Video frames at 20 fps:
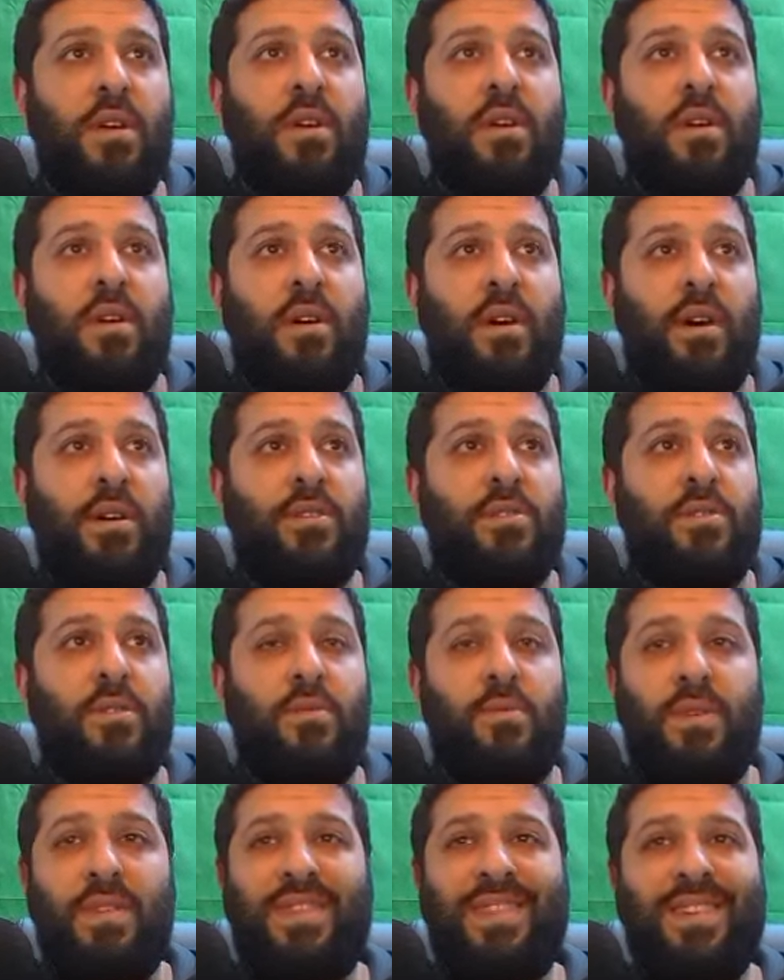All right, so
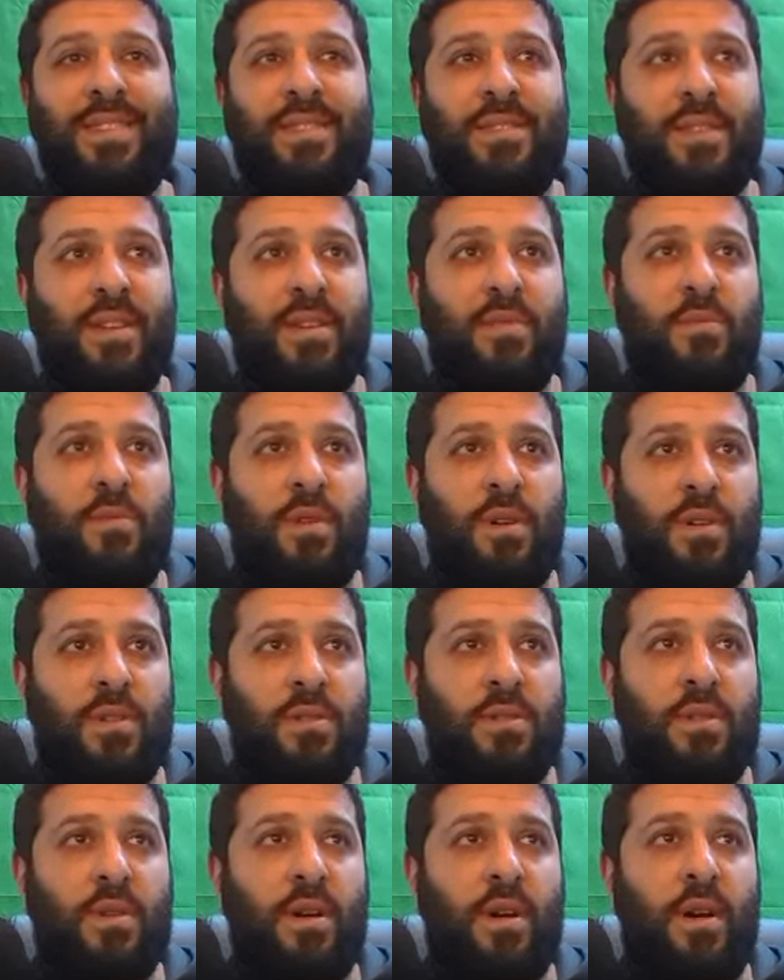what they did
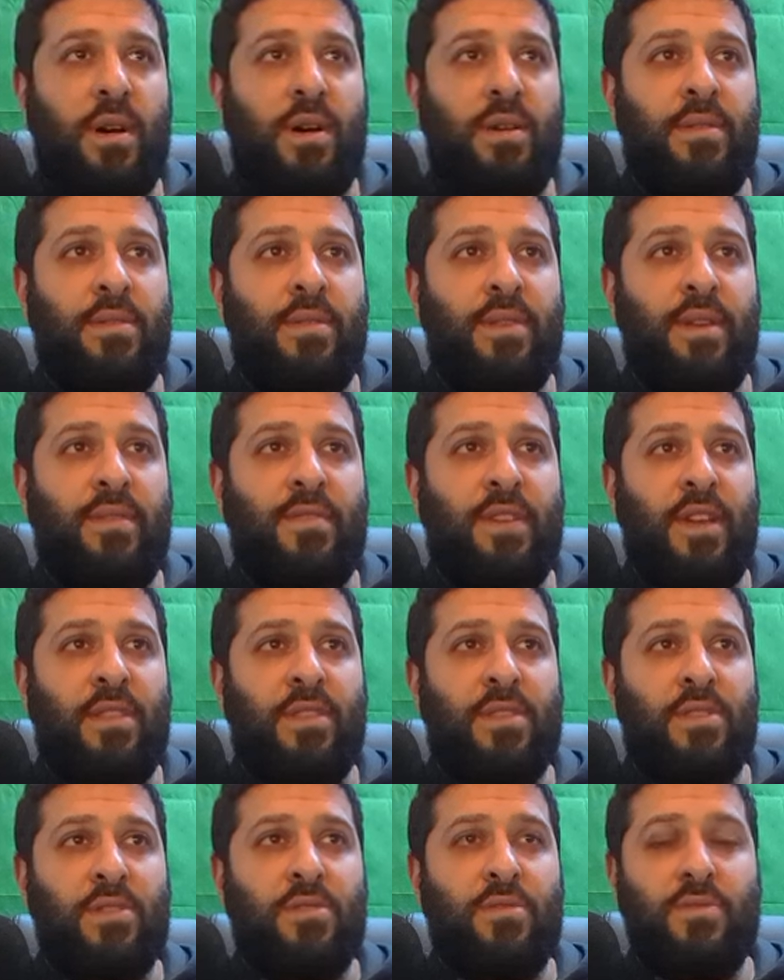was uh, they've got
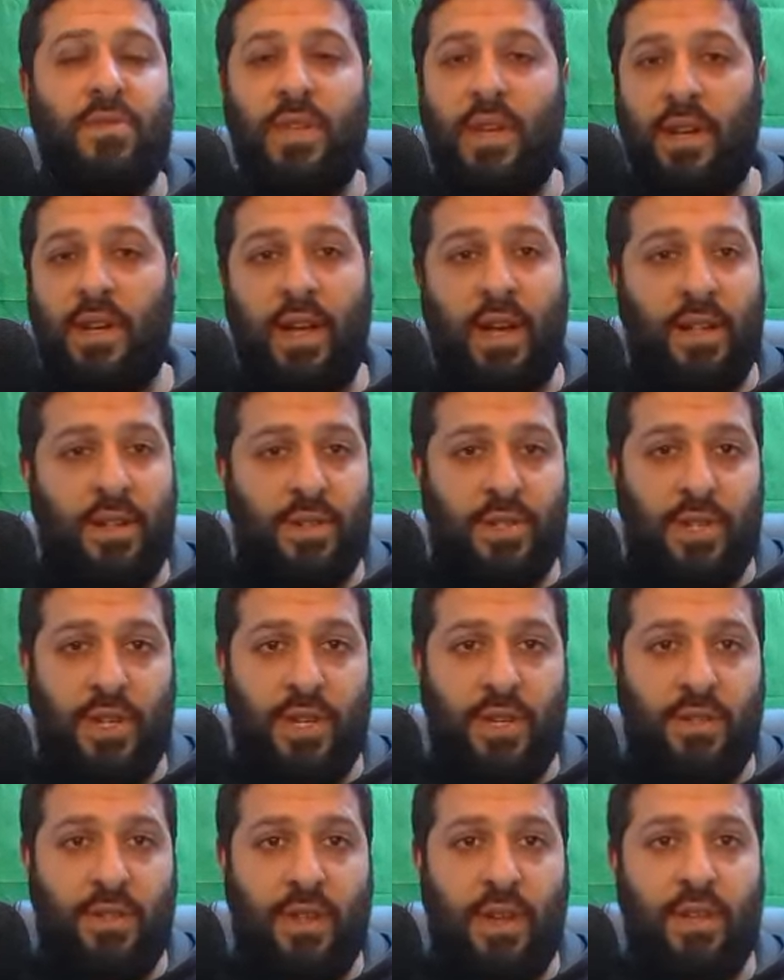this new
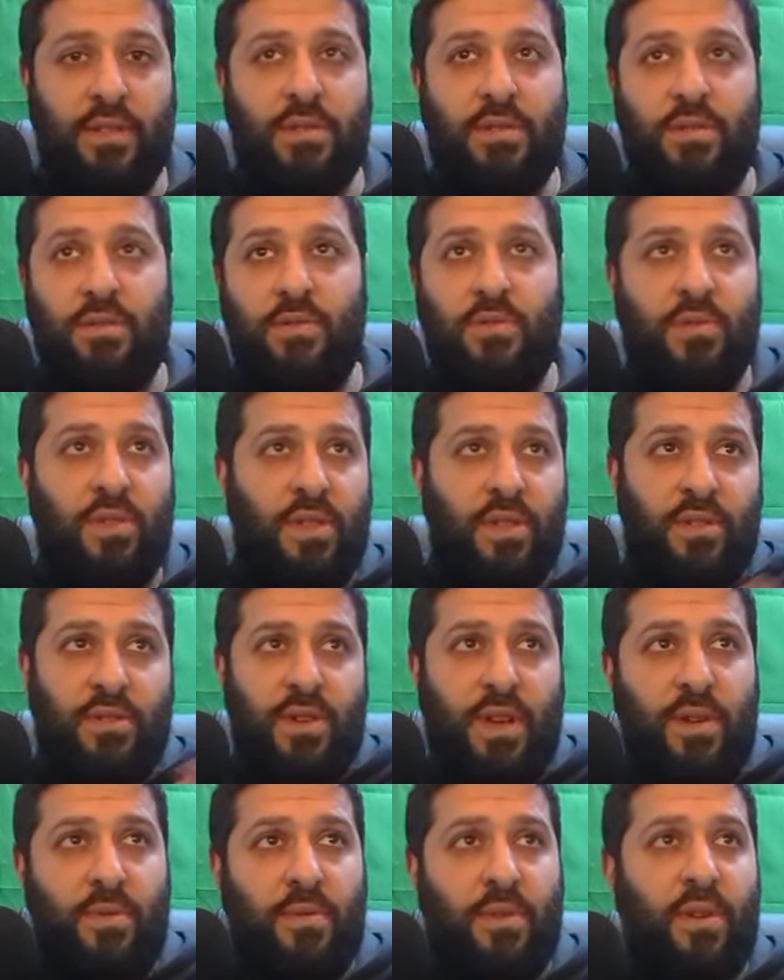technology that's new to their
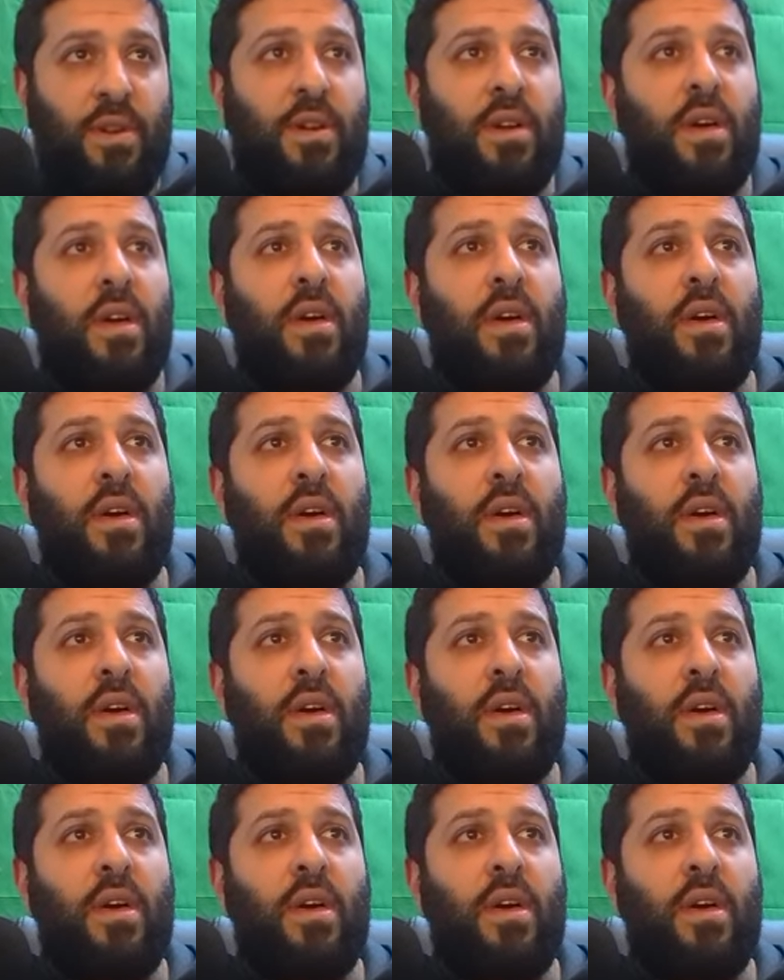network.